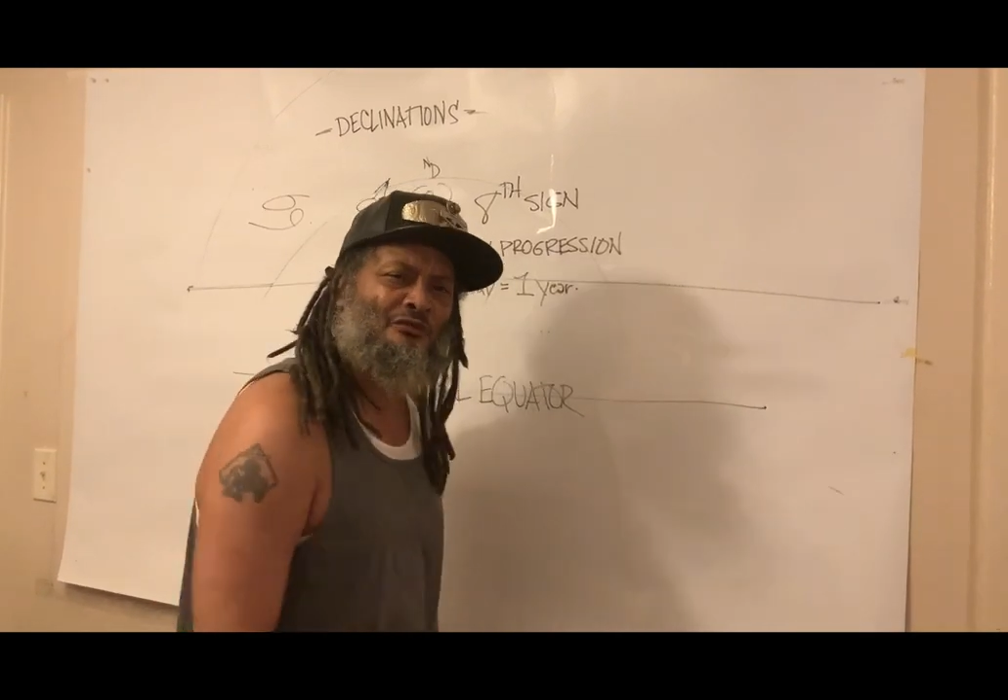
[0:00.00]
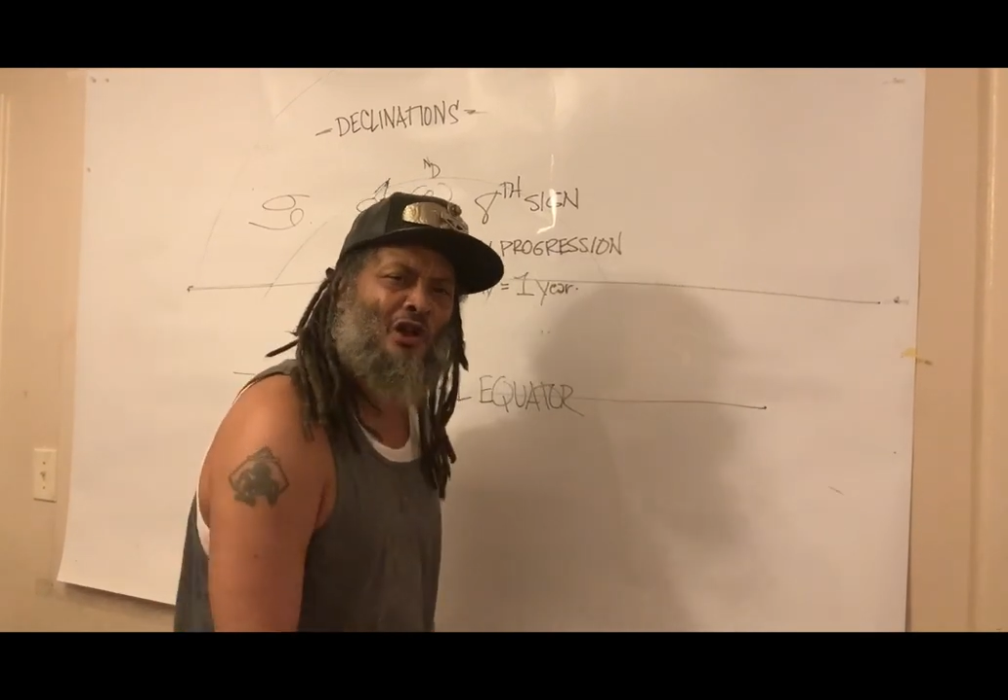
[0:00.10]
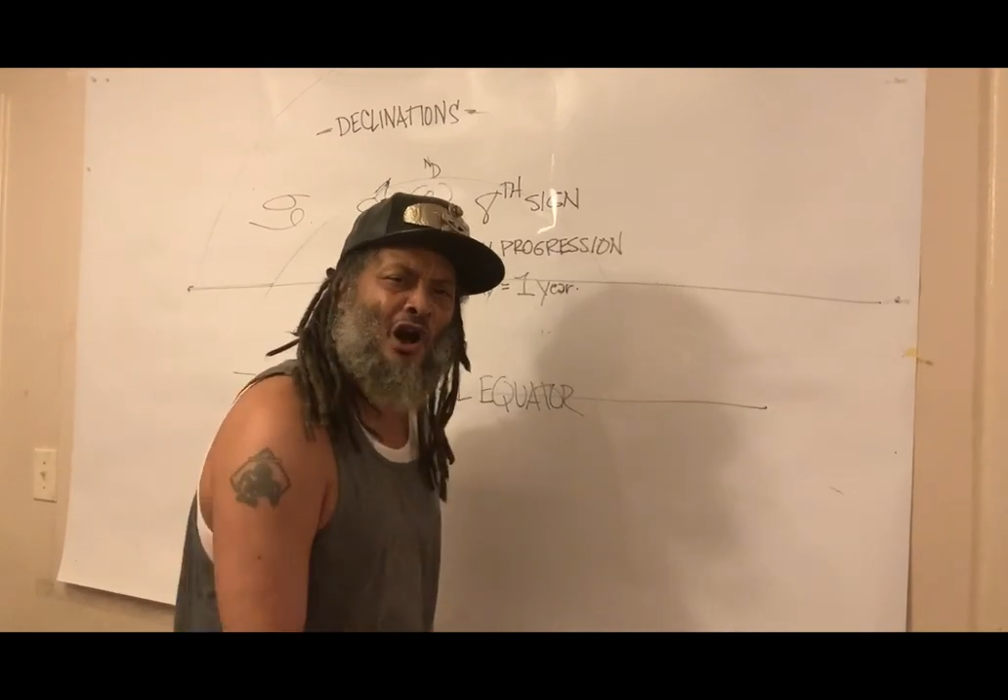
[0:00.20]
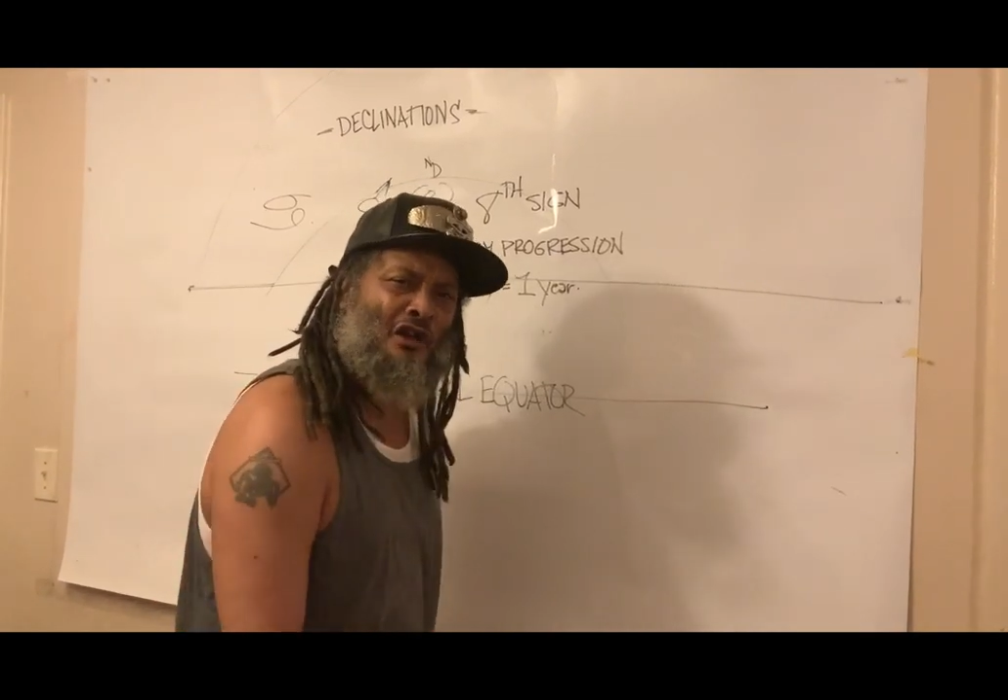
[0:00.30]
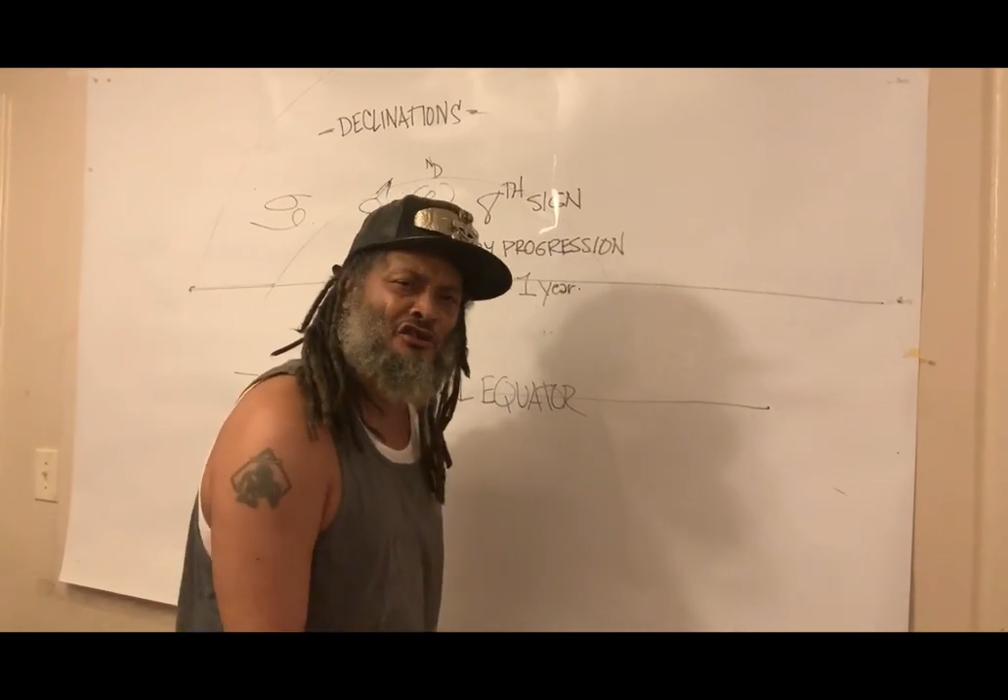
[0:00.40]

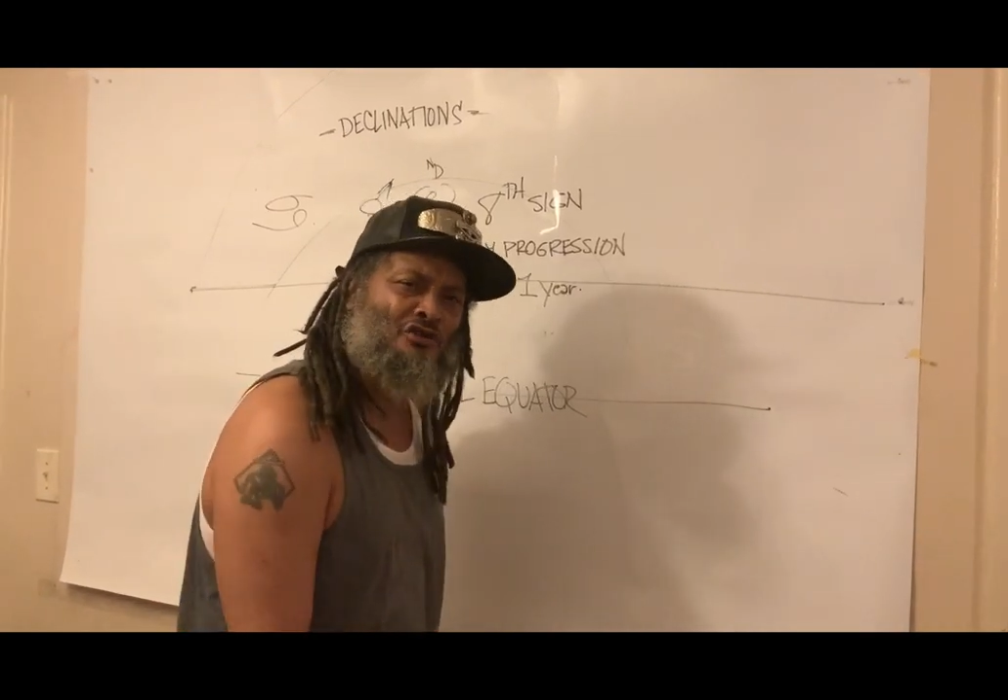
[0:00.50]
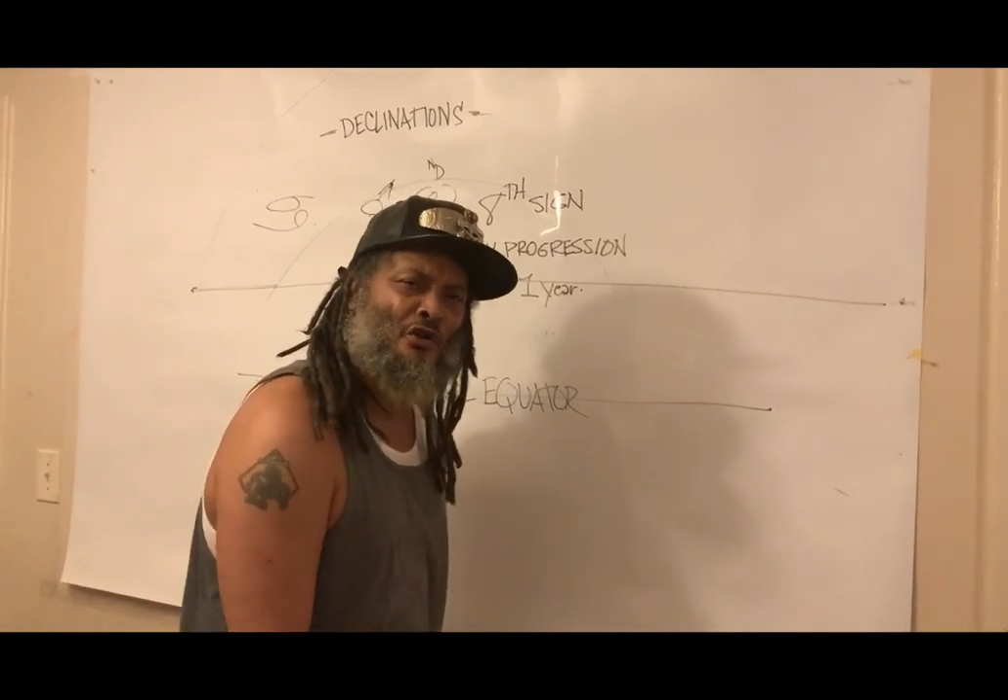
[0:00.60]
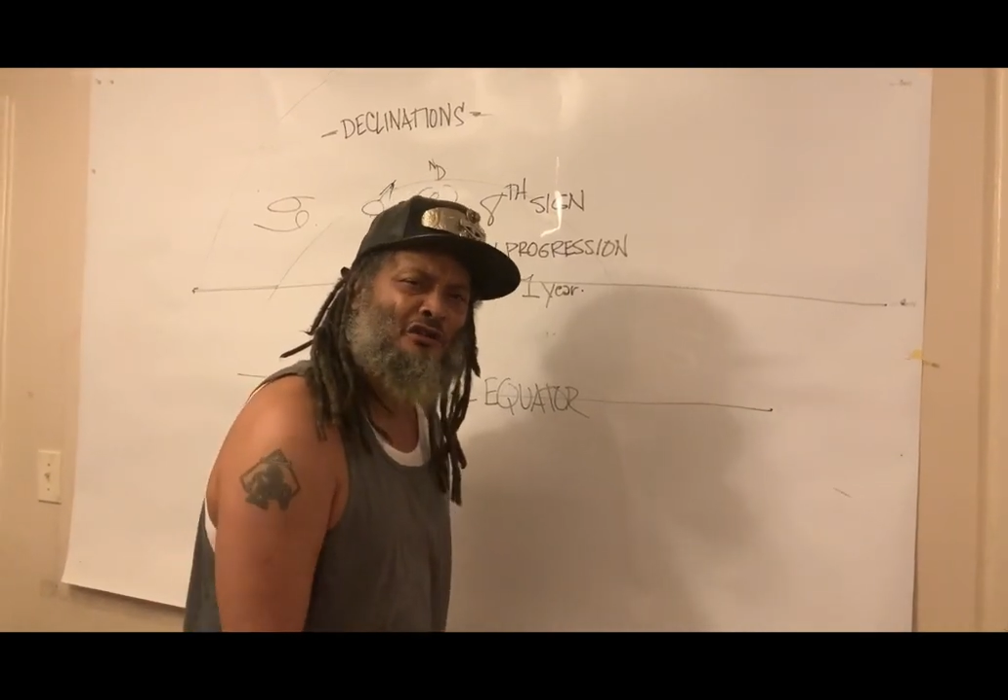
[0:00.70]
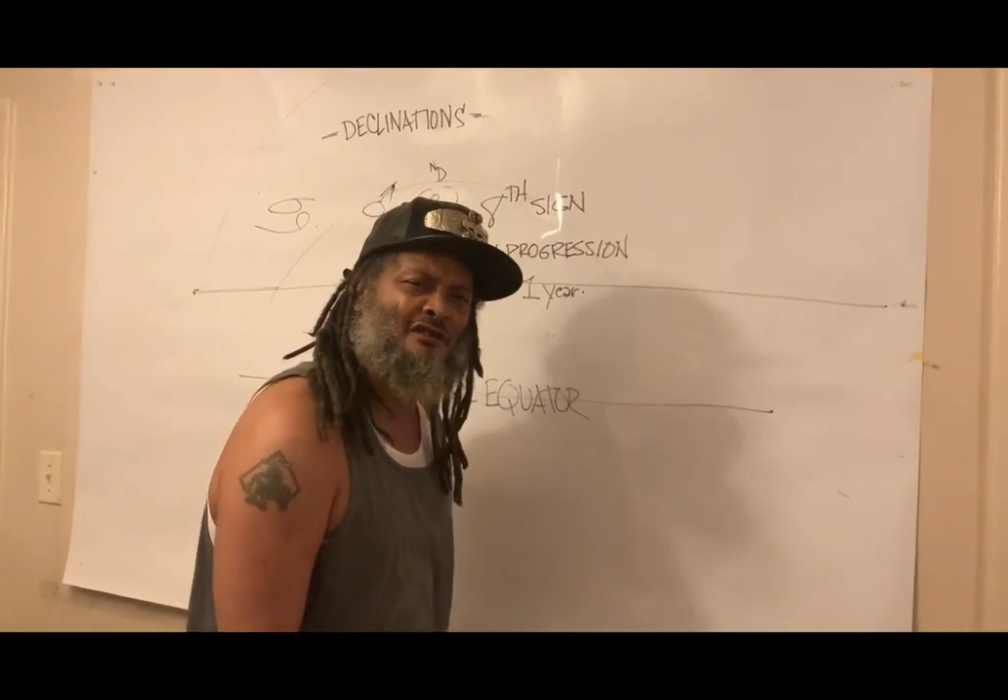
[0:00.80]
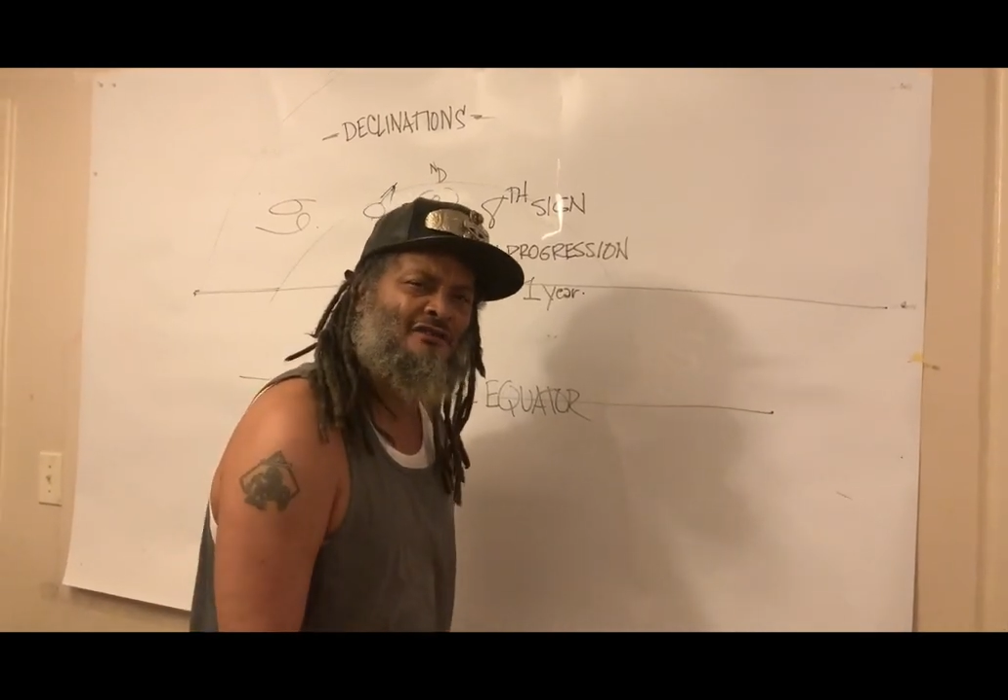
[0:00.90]
long and
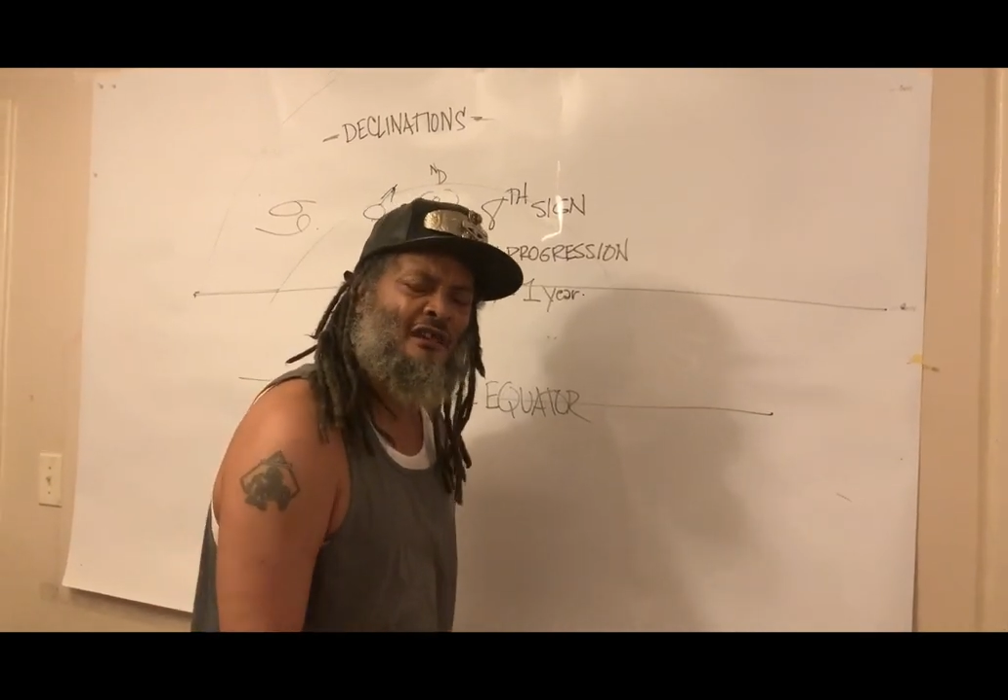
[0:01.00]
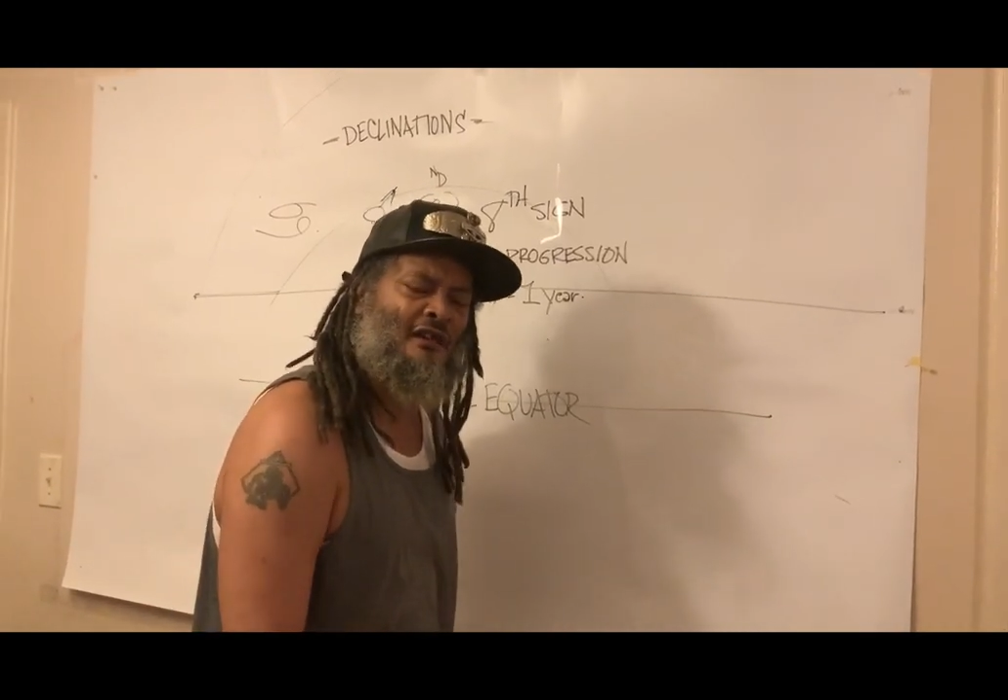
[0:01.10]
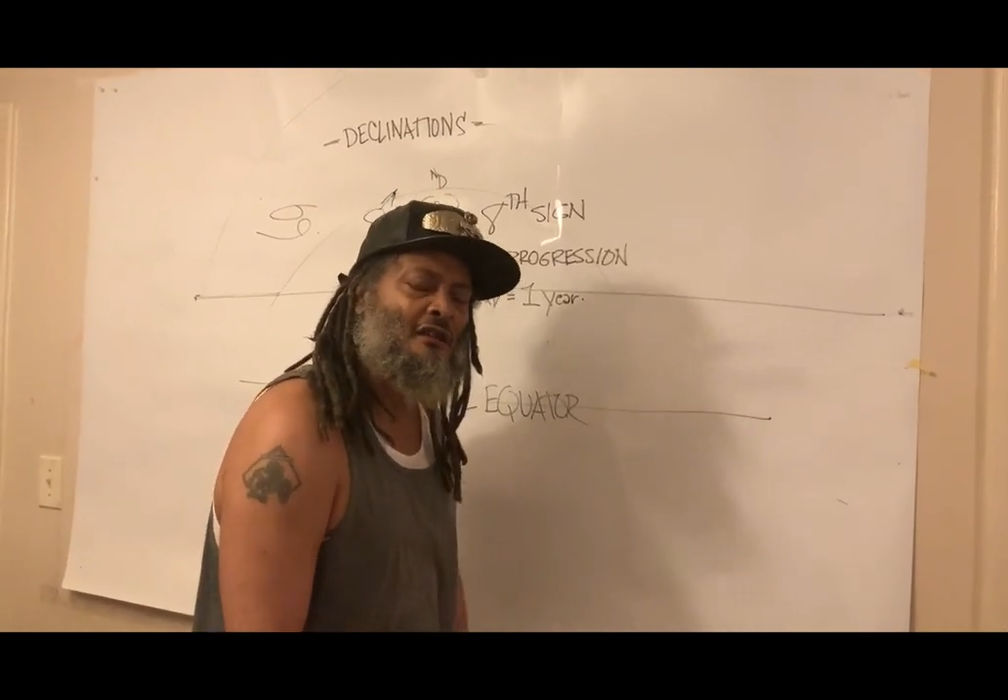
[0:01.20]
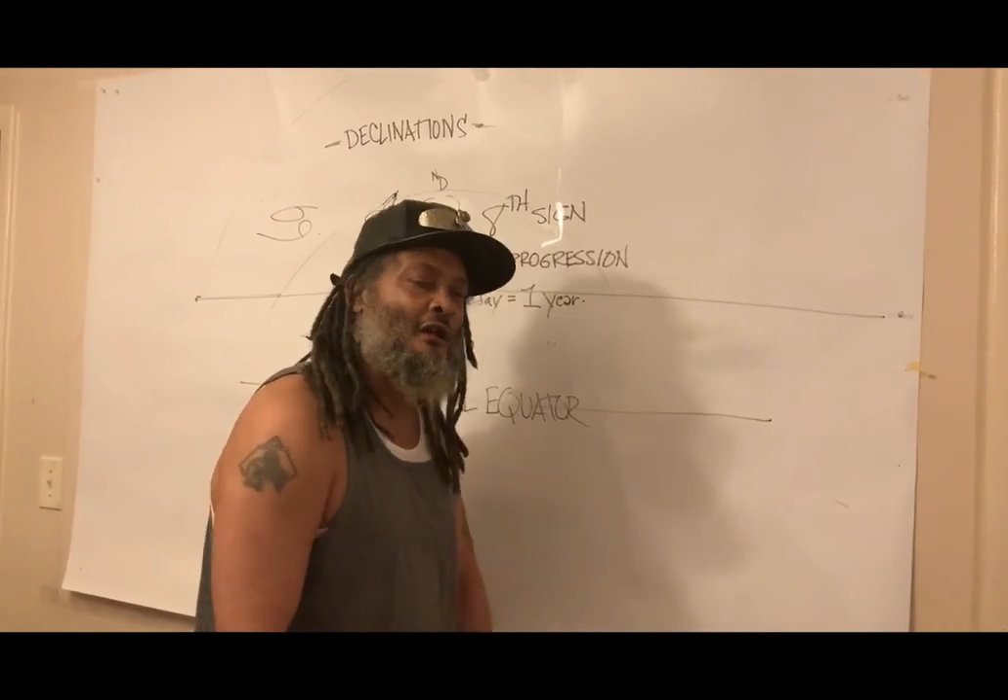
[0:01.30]
short ascent,